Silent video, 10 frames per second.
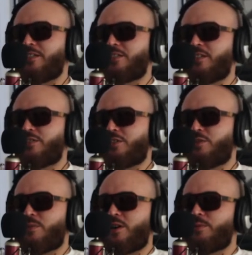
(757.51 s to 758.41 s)
He's a, he's a
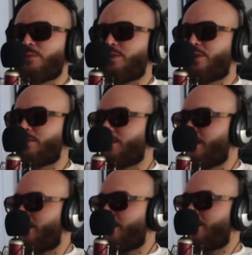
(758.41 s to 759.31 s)
good barber, bro,
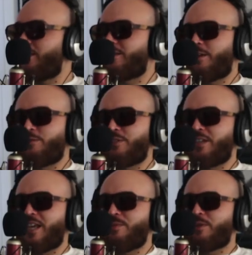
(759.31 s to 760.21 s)
and he
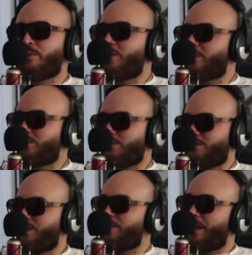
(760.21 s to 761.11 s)
definitely gave me the
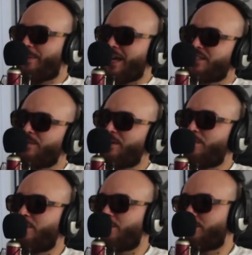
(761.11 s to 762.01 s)
balls. He like passed
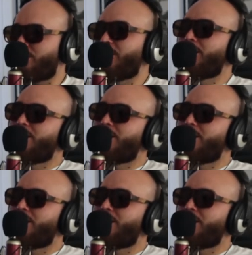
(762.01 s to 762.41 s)
me the balls. I